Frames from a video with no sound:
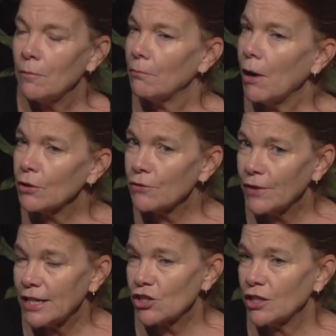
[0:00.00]

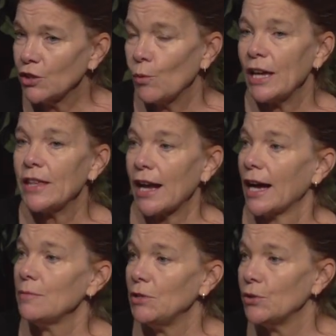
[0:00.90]
motivation in the way that
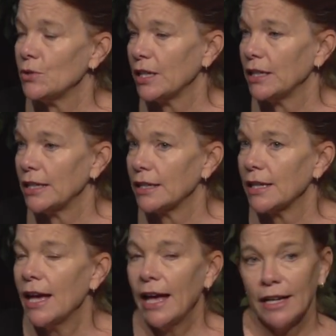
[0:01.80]
I'm using it
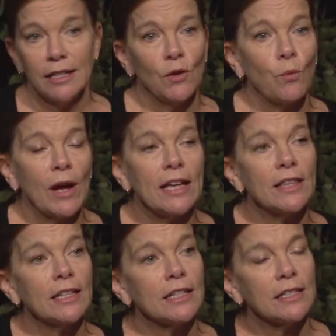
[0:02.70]
and in the way
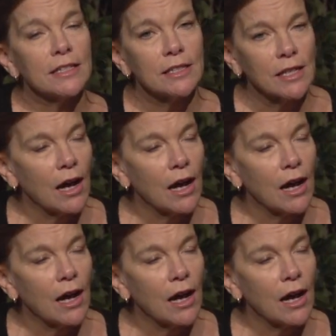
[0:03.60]
that it is uh,